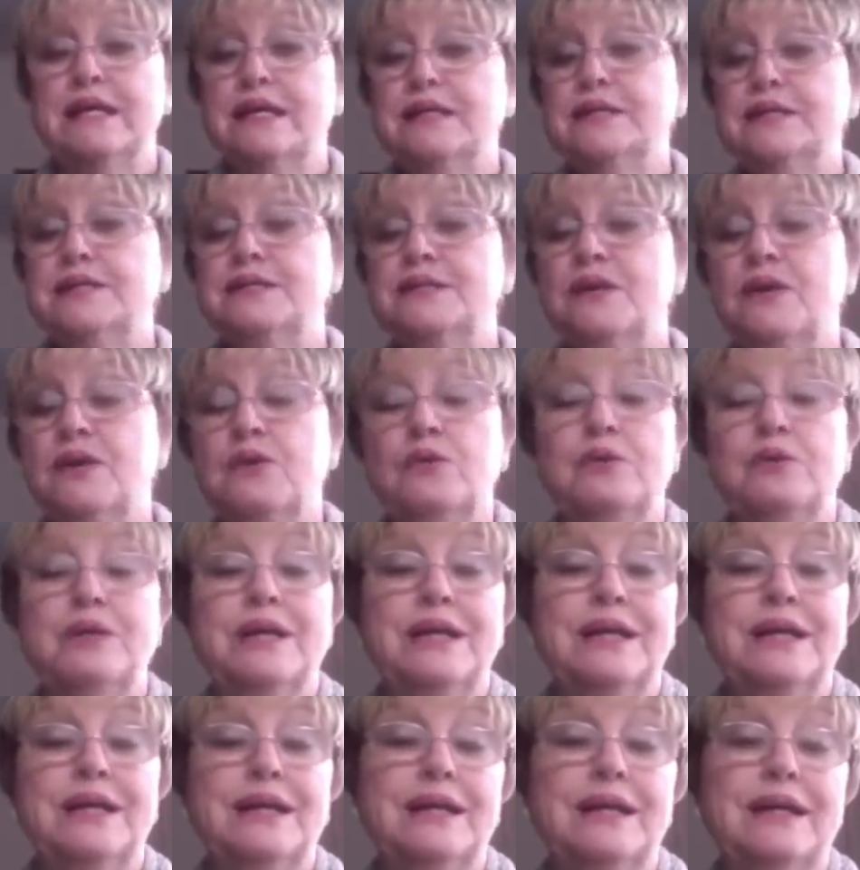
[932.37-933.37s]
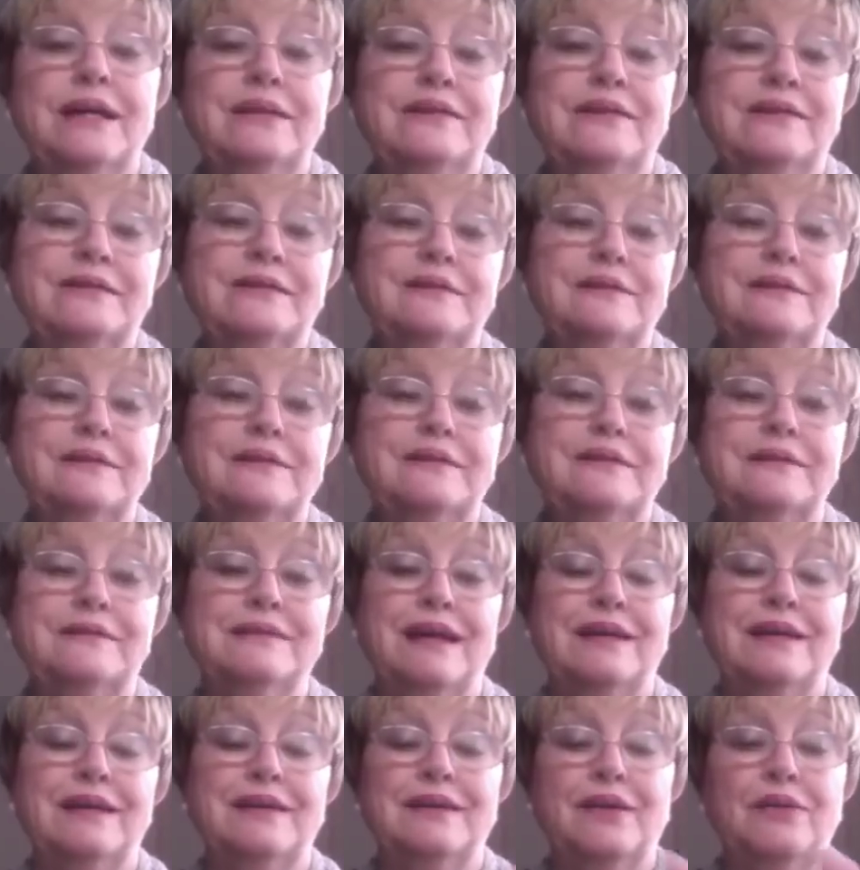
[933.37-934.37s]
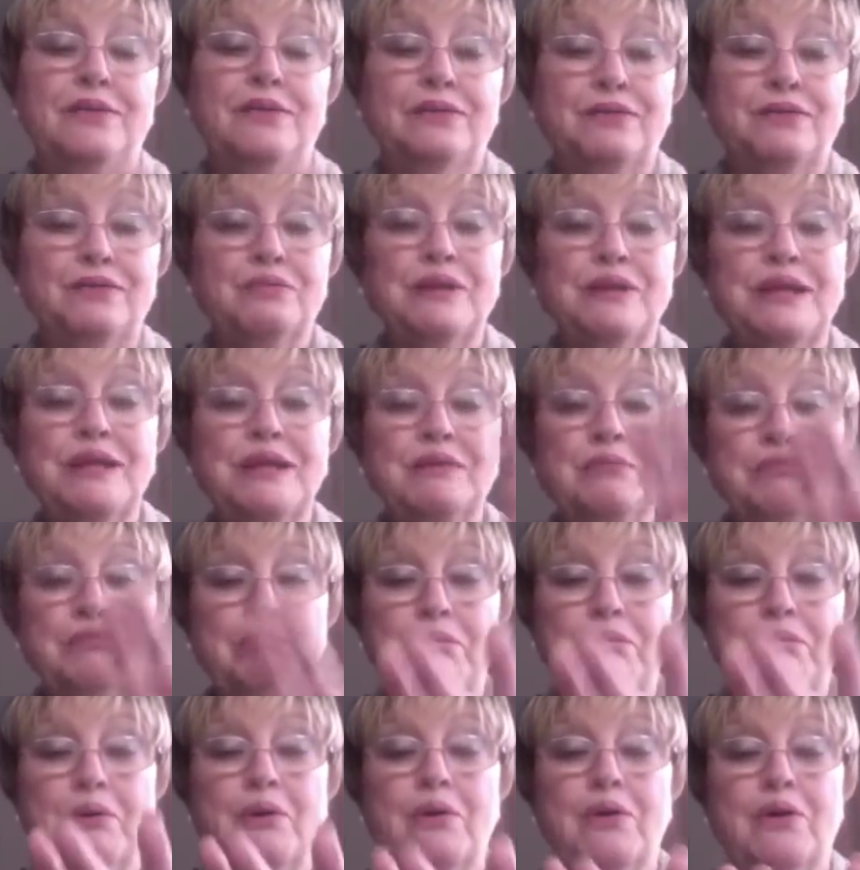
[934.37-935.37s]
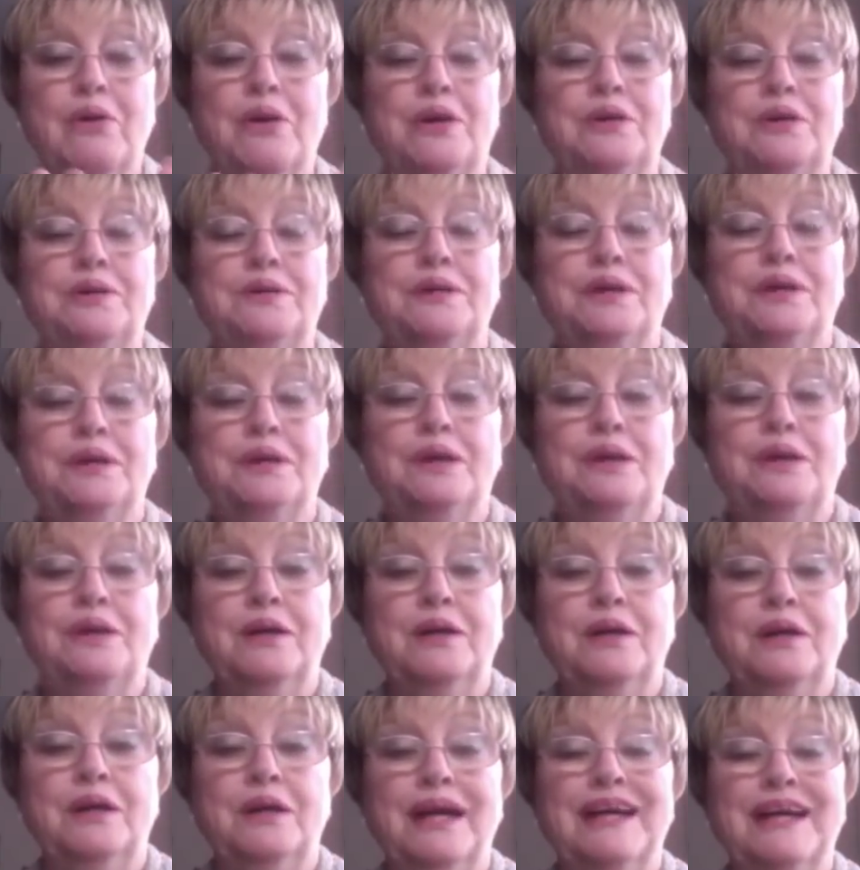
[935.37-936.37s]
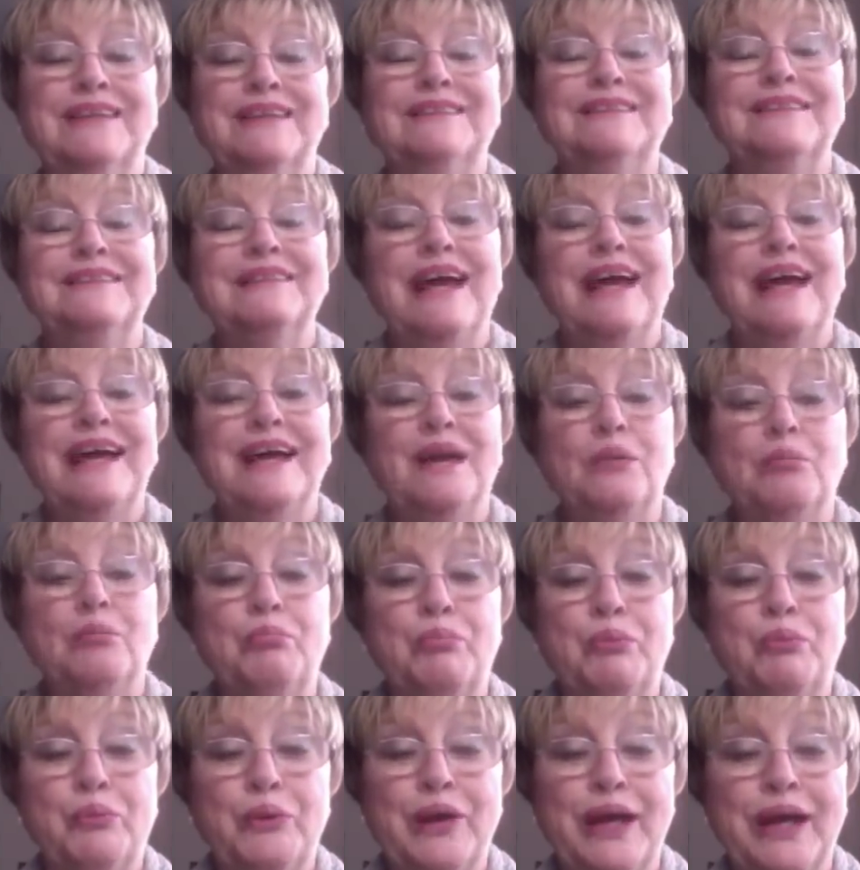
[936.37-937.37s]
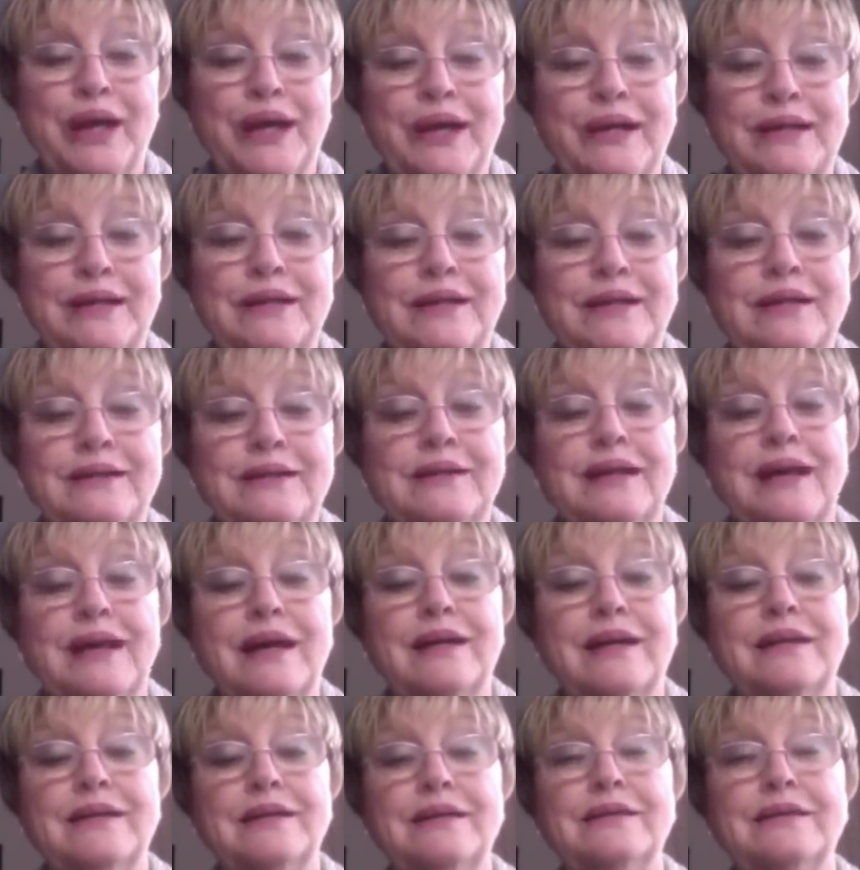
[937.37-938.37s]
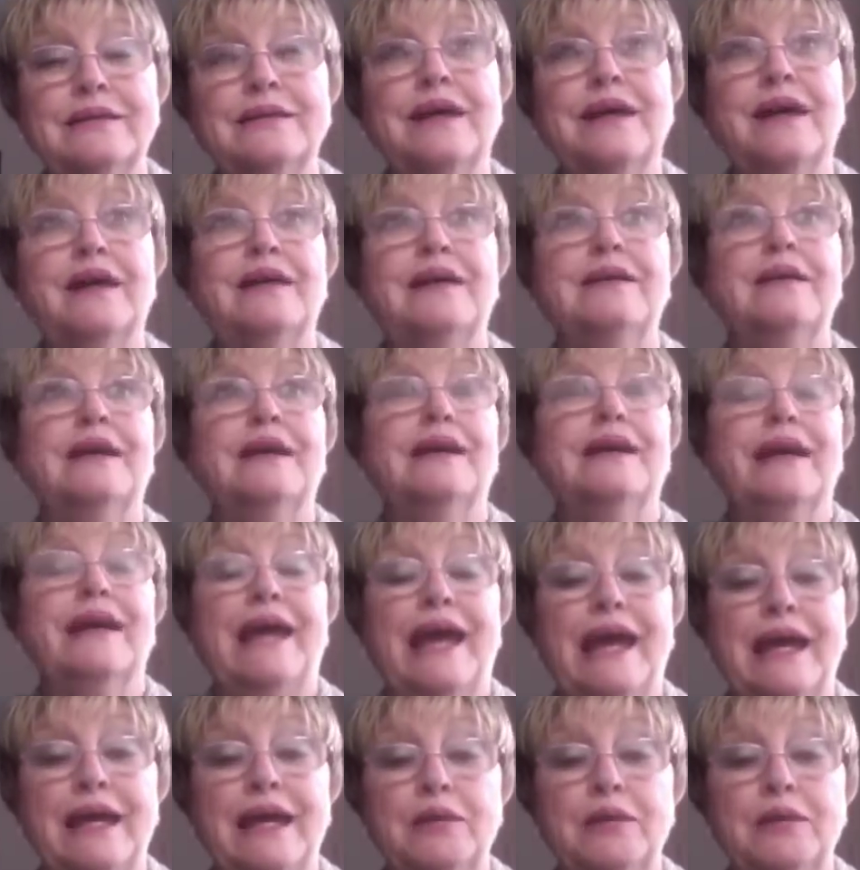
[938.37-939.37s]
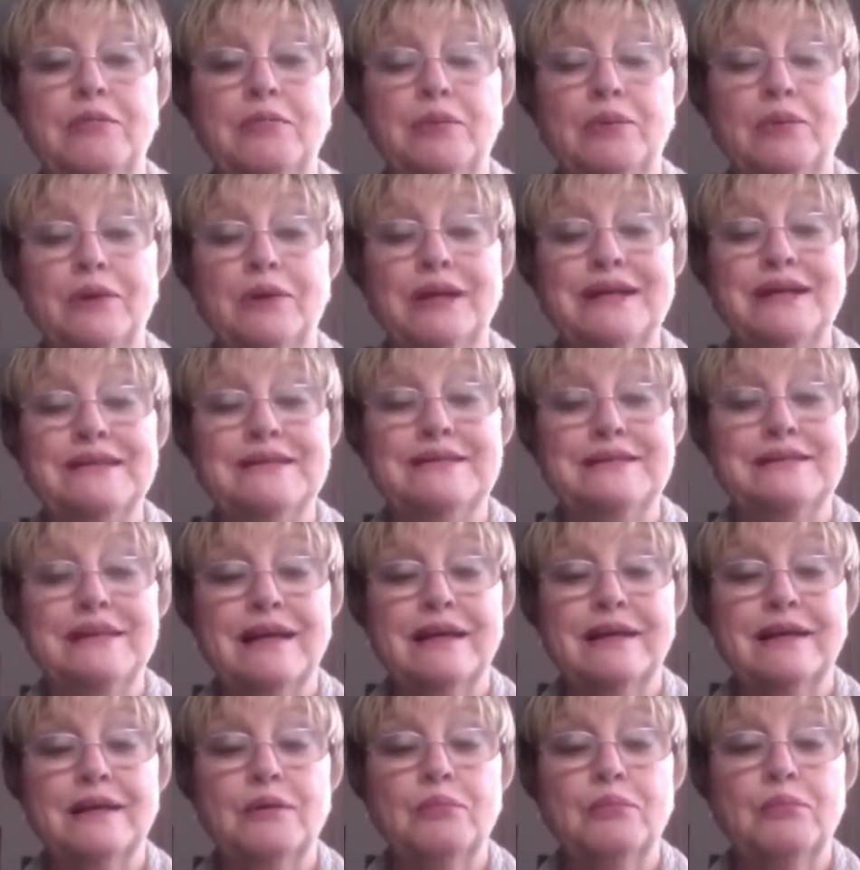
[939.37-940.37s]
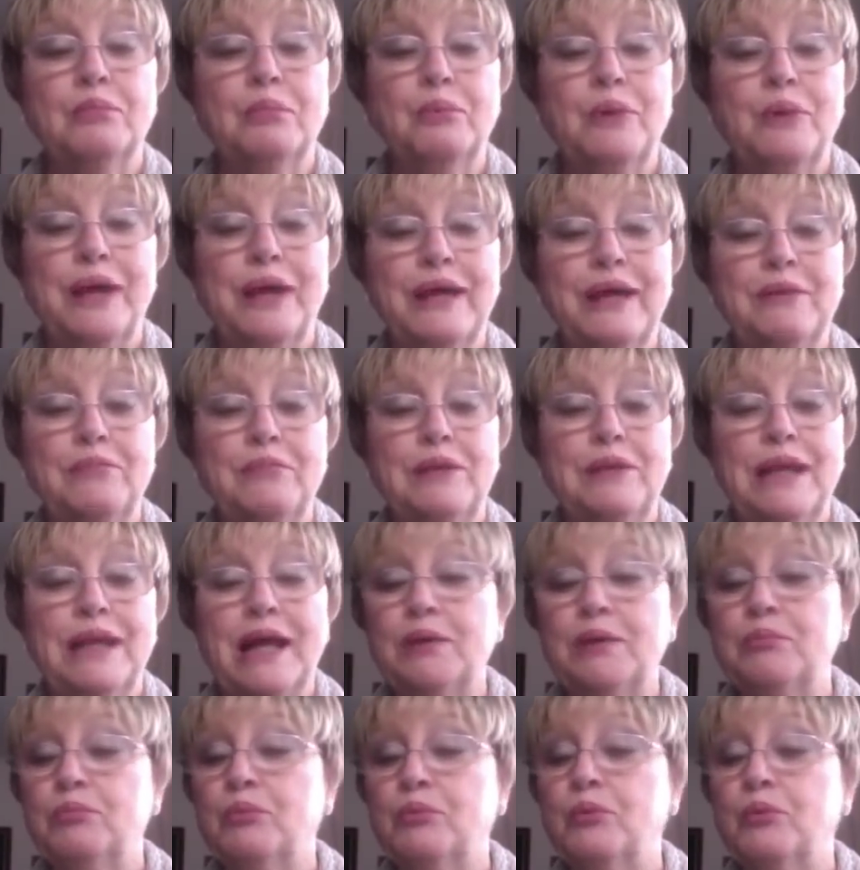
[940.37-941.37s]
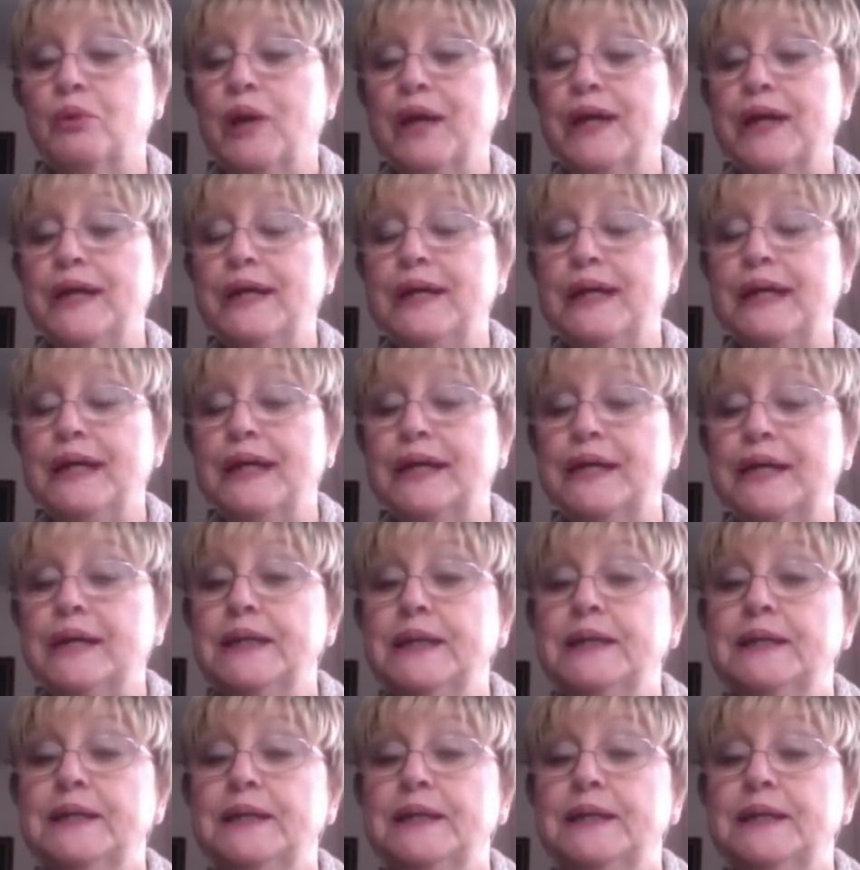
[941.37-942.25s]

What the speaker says: So it's like a 3-part. It's like a braid, not a cable. It's like a braid, like braiding.